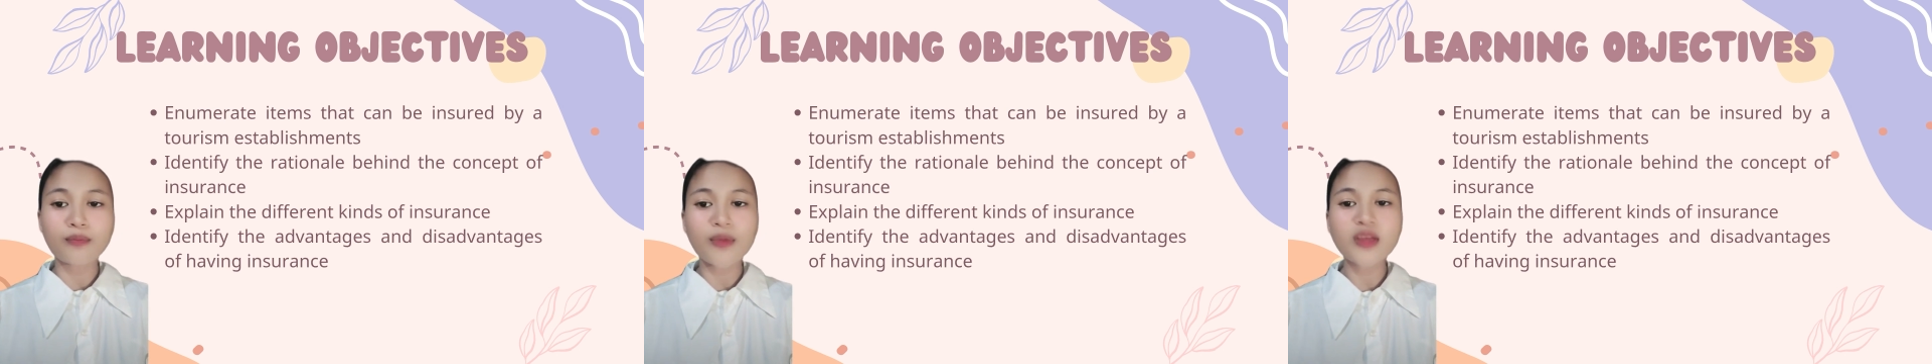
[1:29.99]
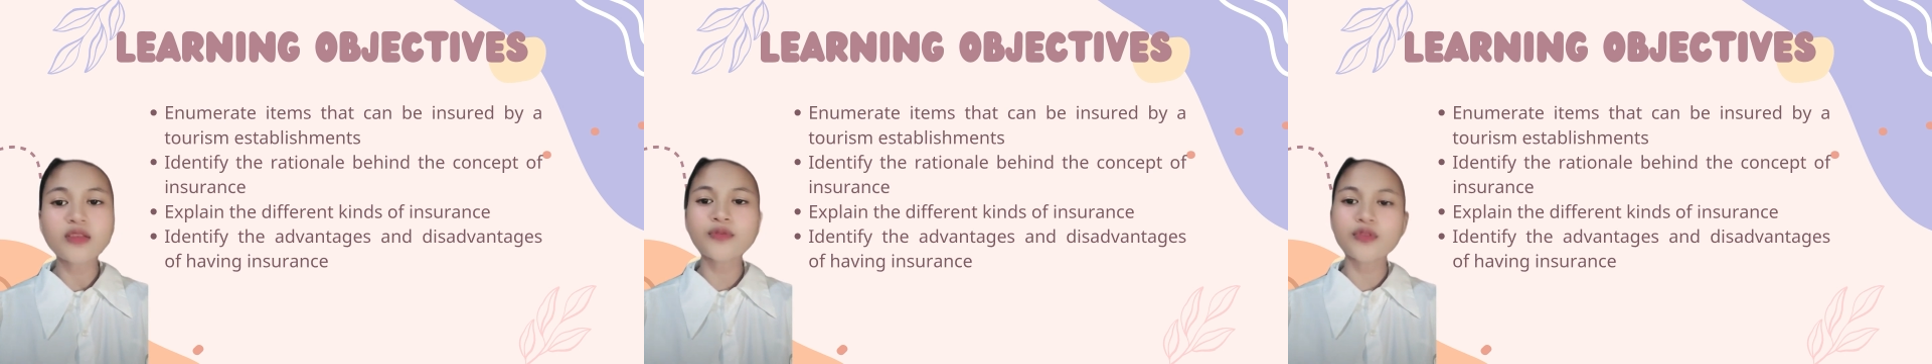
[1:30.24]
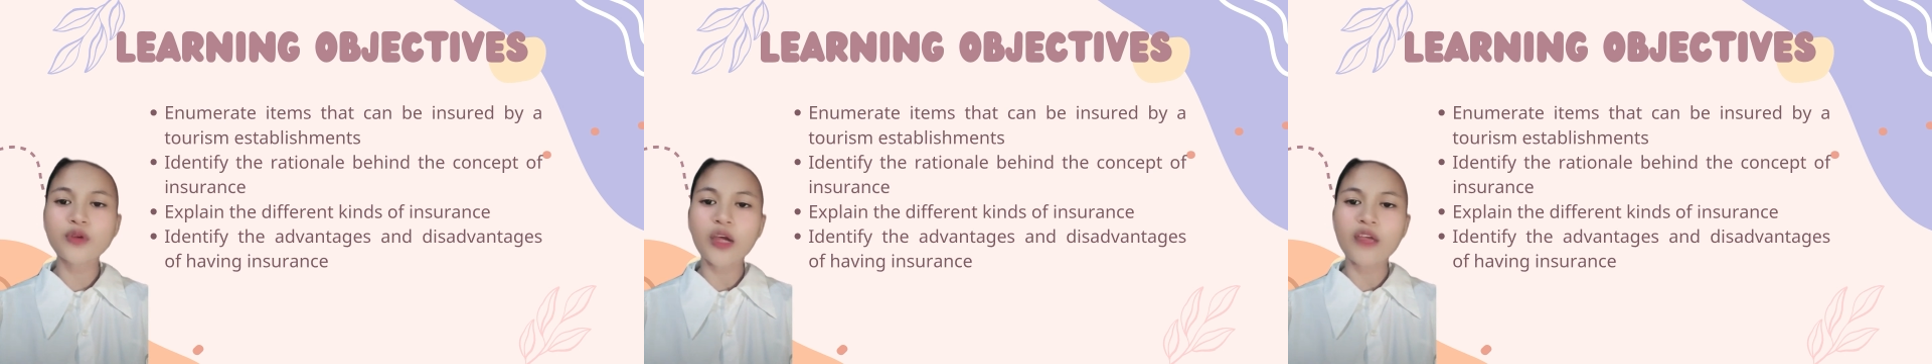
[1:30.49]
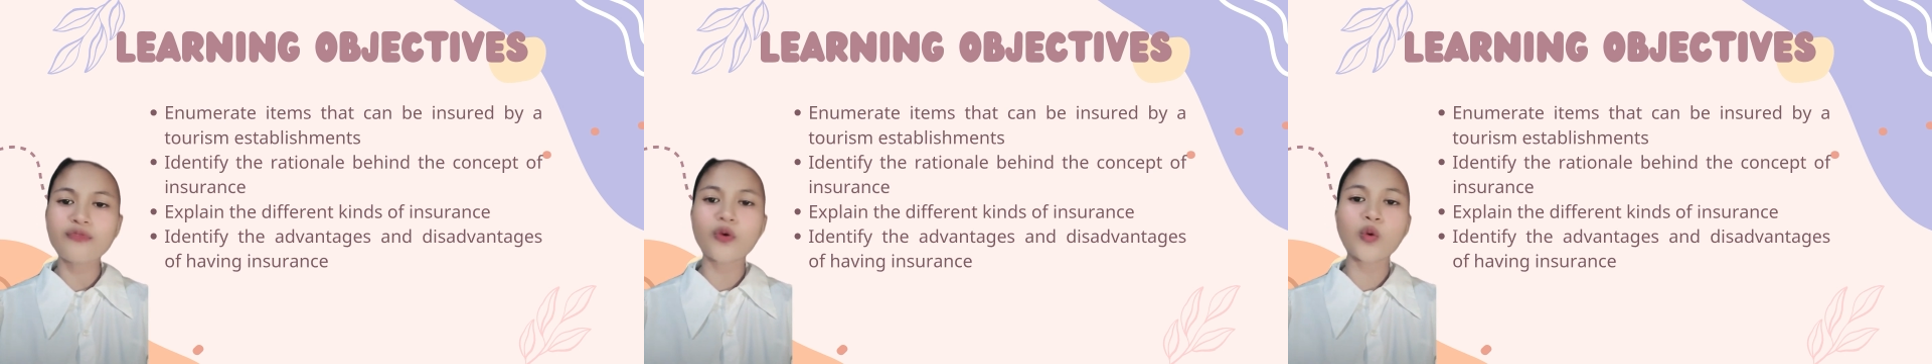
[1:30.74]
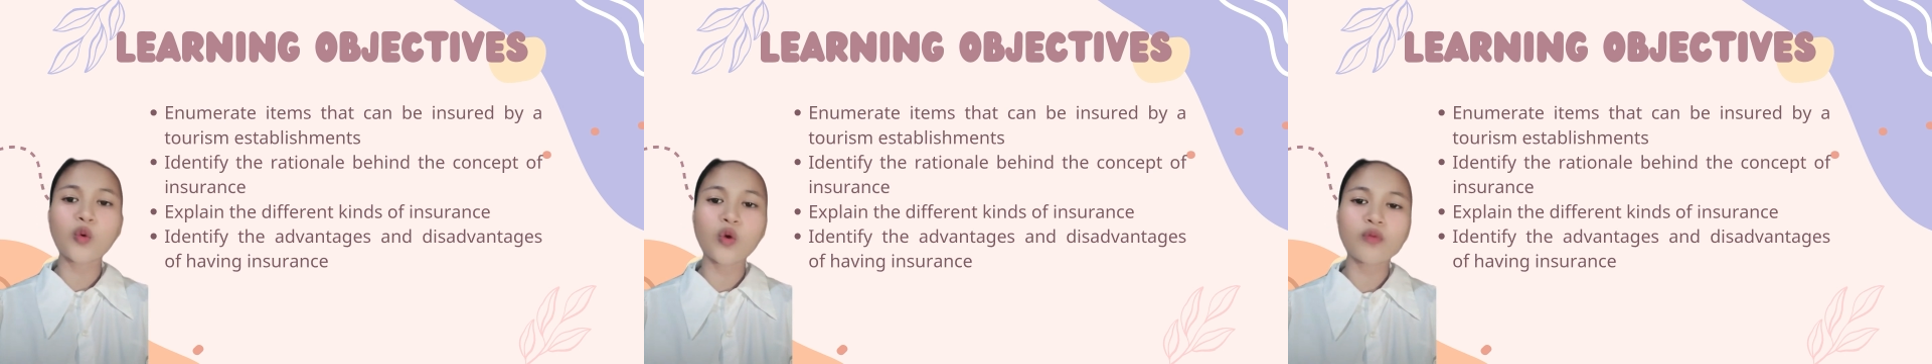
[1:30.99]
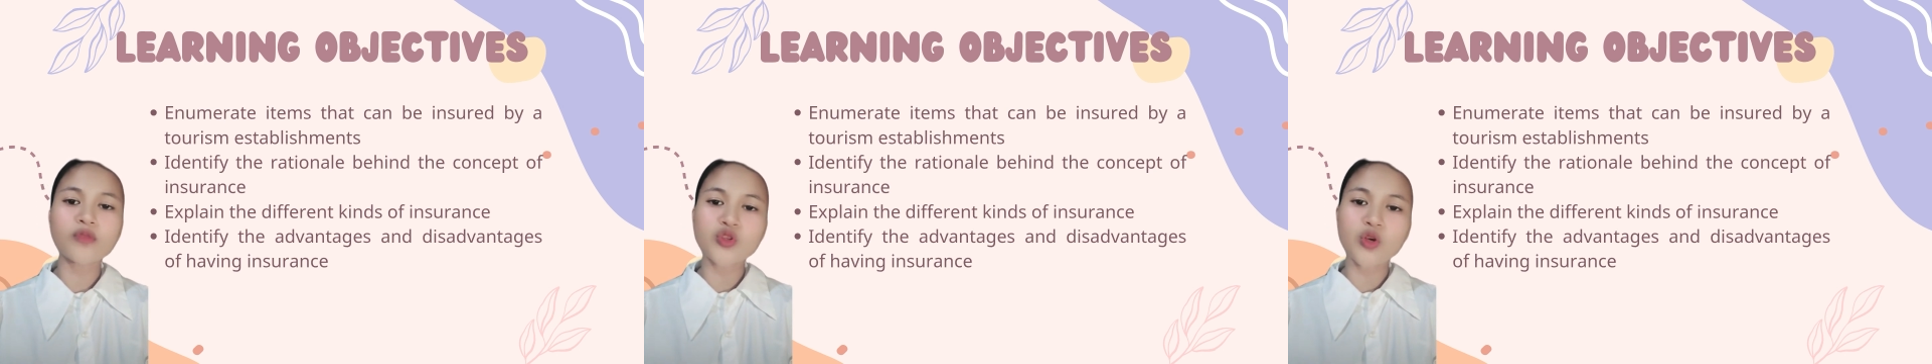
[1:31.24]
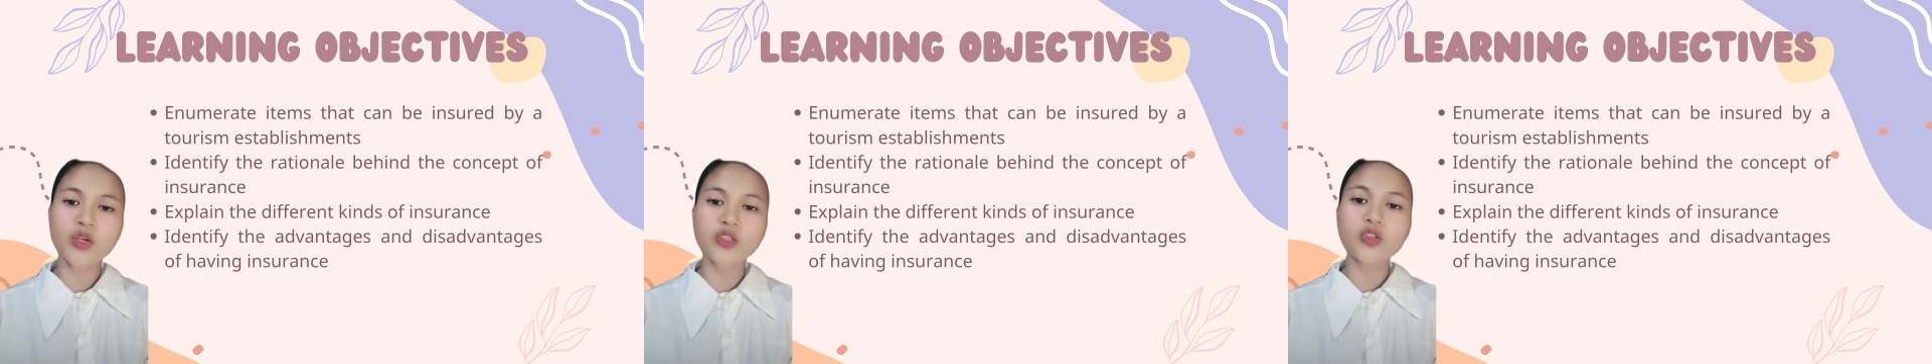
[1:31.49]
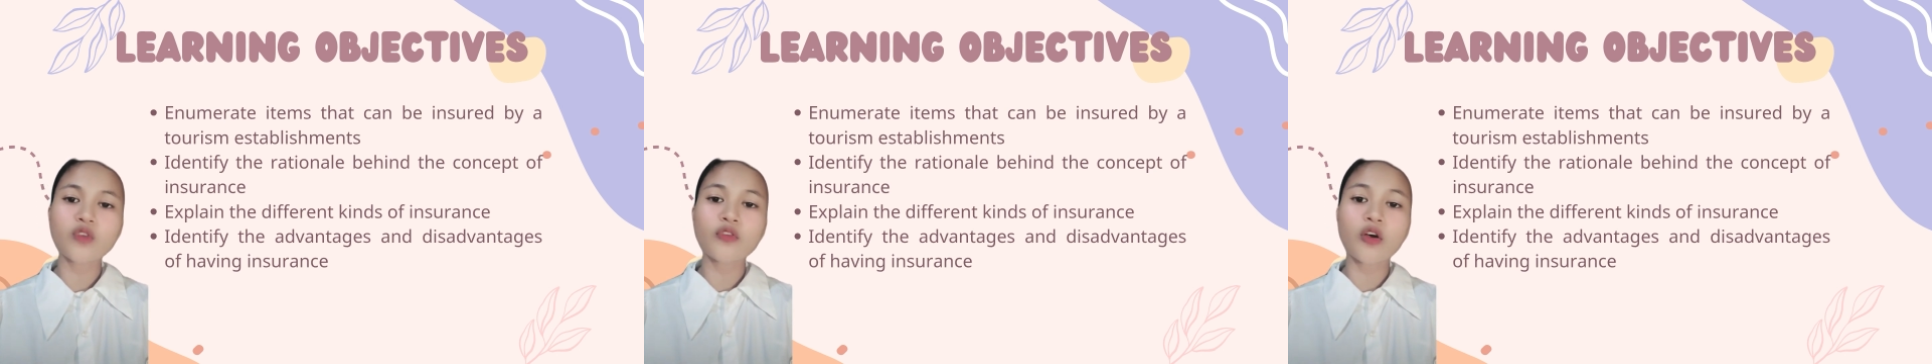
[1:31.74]
may subscribe to a group
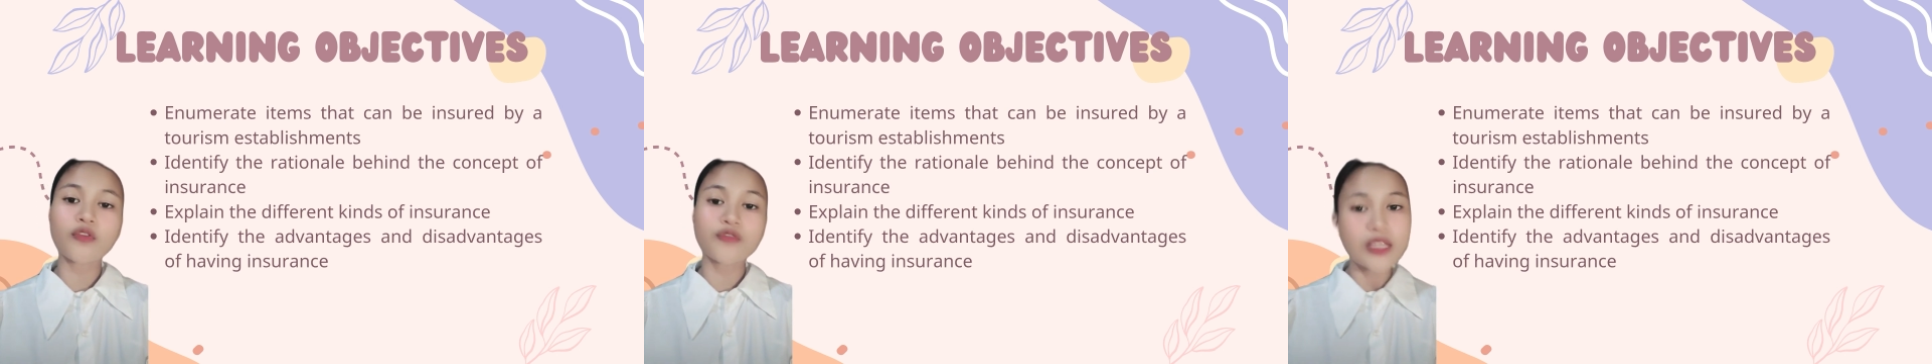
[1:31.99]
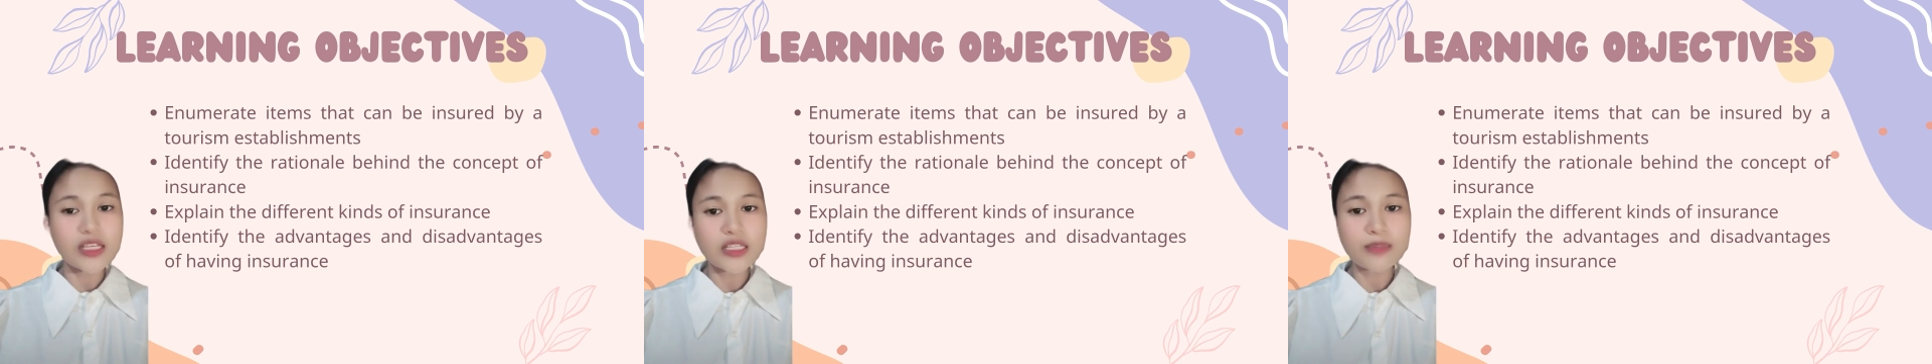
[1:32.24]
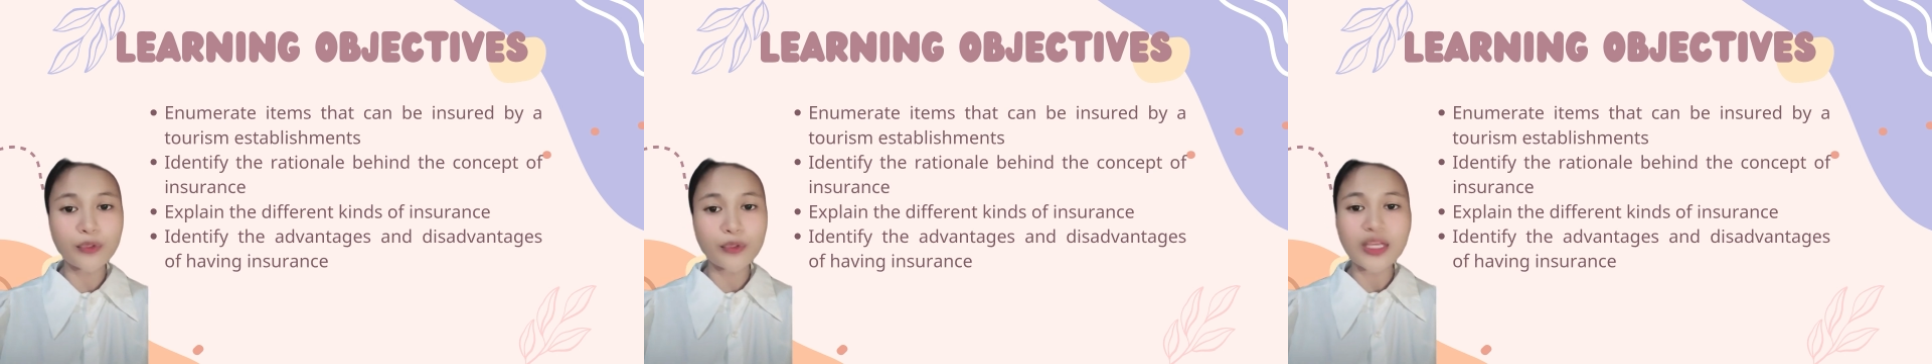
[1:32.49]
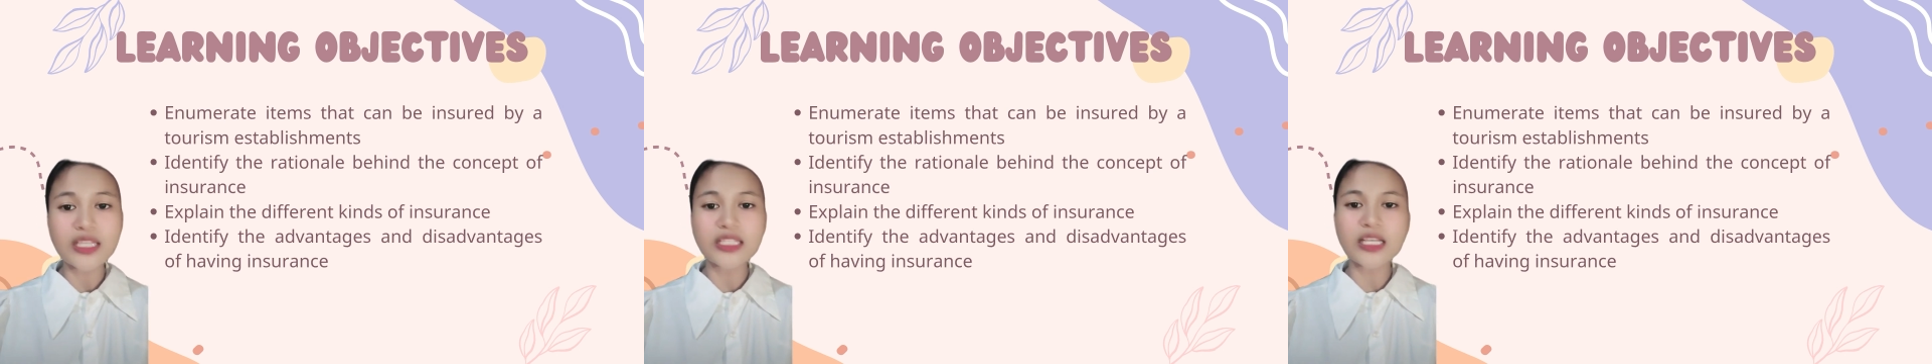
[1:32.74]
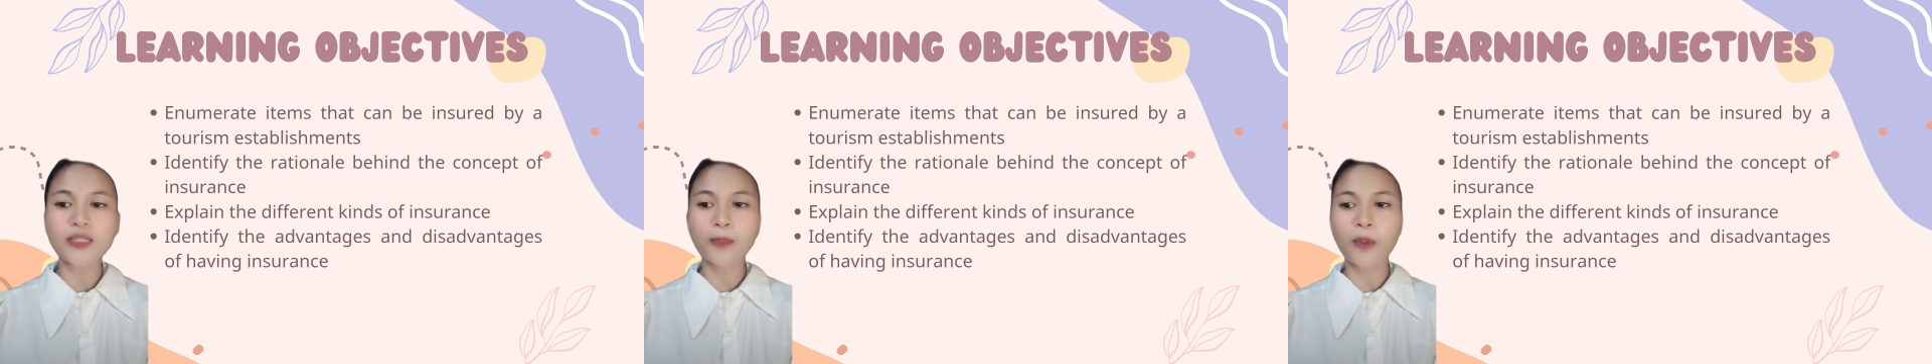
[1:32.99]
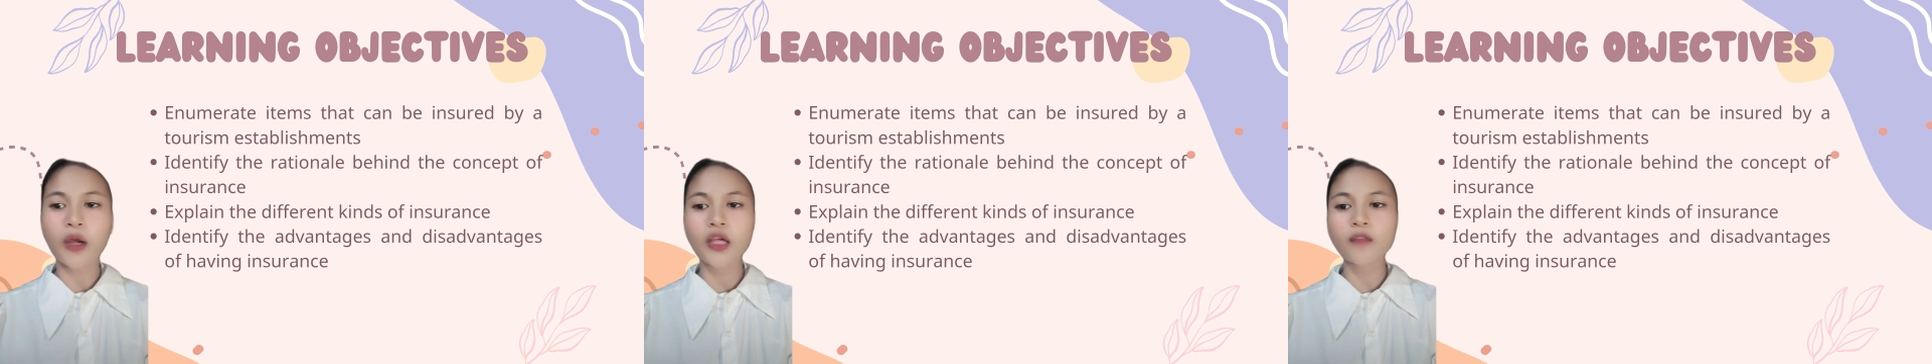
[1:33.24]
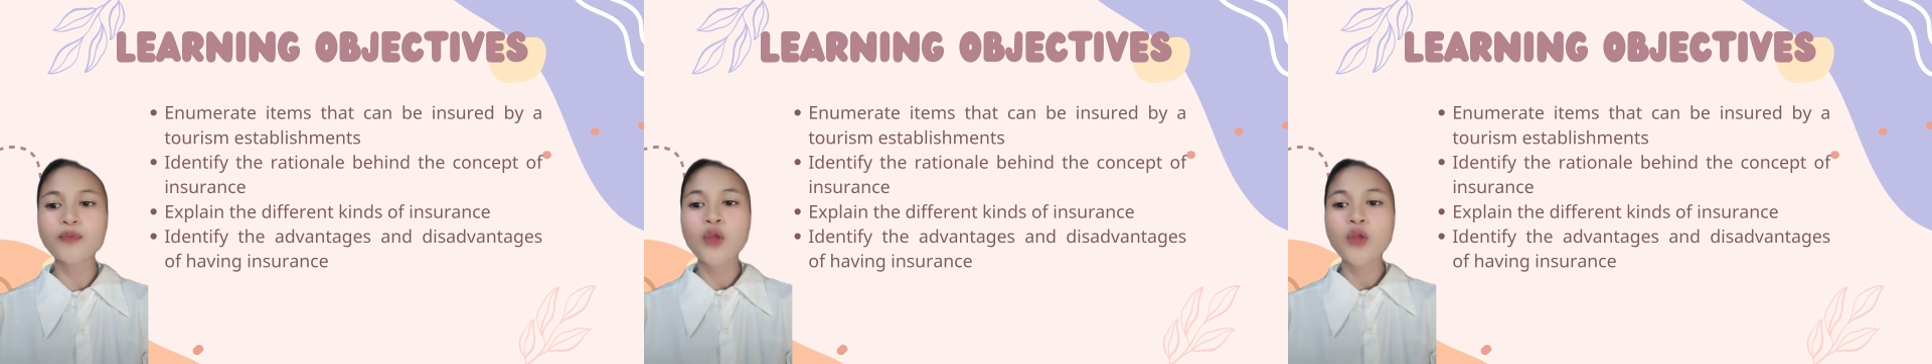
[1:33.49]
insurance of his employees as part